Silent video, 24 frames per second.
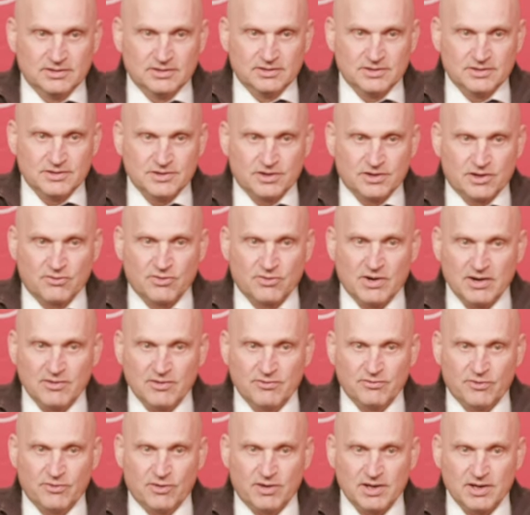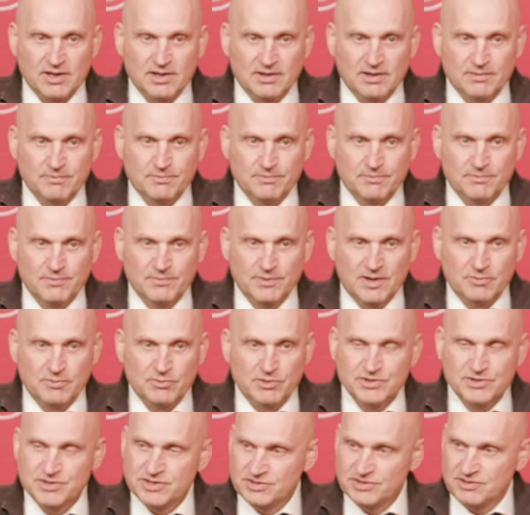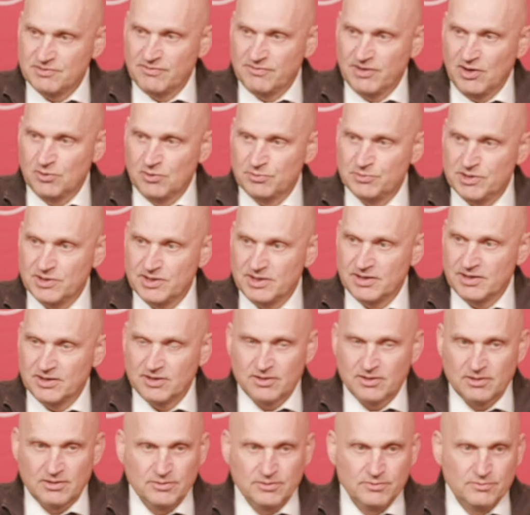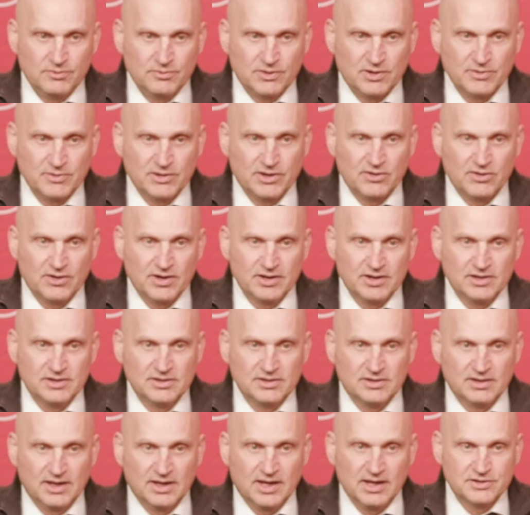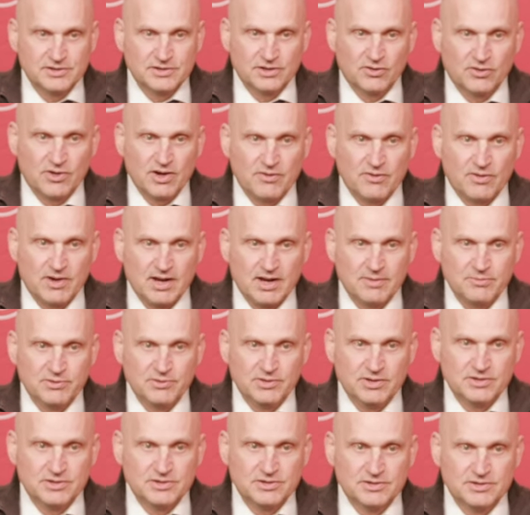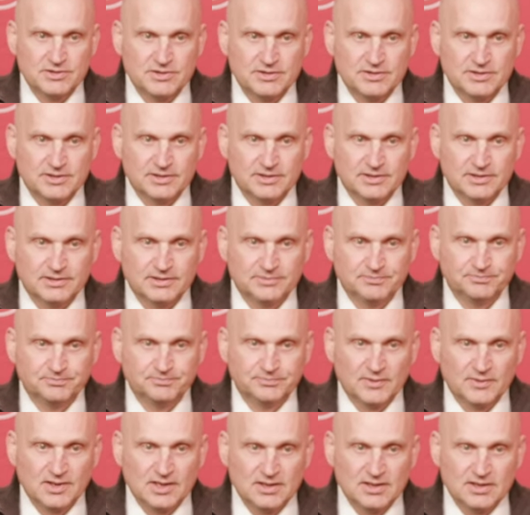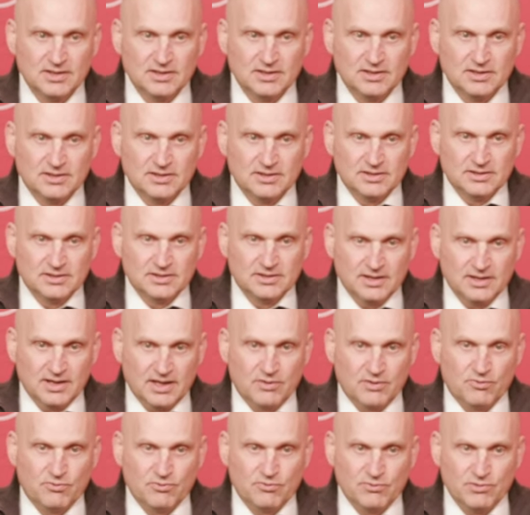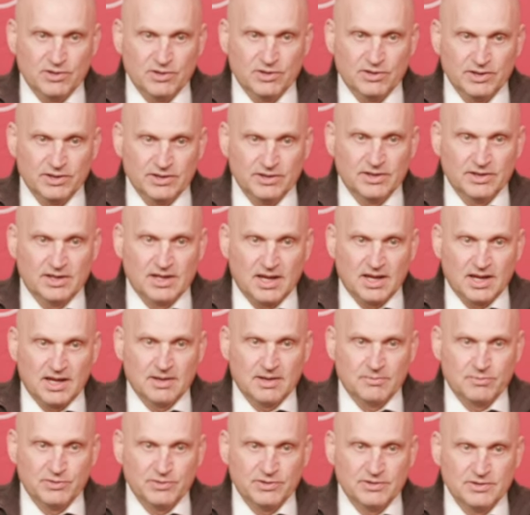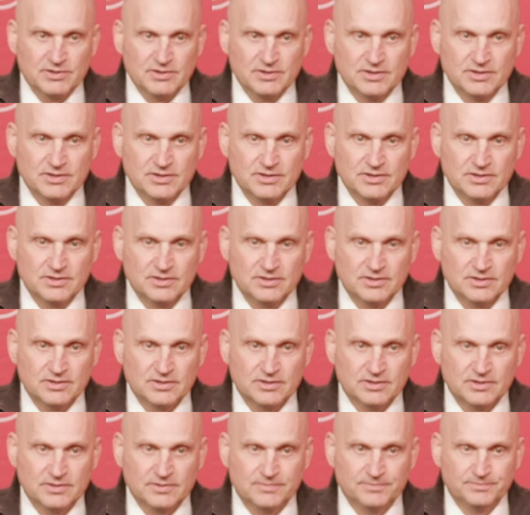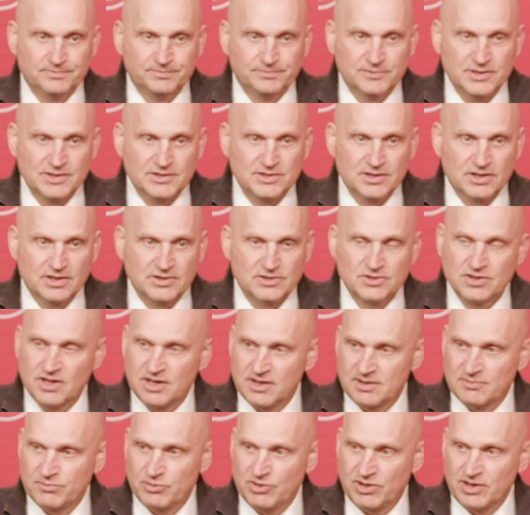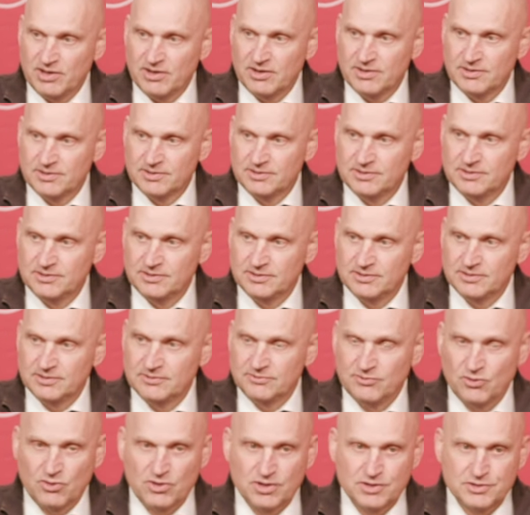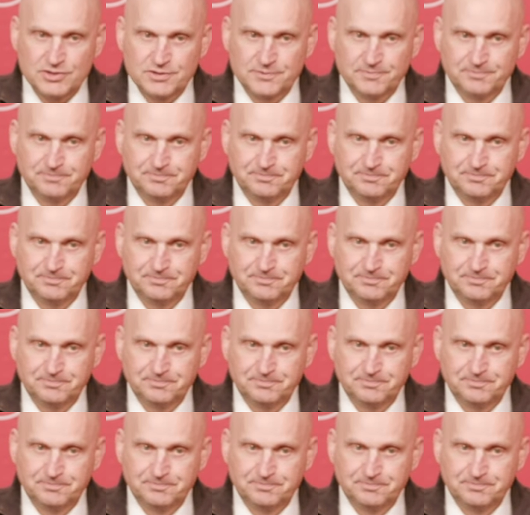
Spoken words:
a credit for him, how much he's developed in the year. Probably a credit to the guys in Grand Rapids. He had a really good camp, and he's an exciting player for us.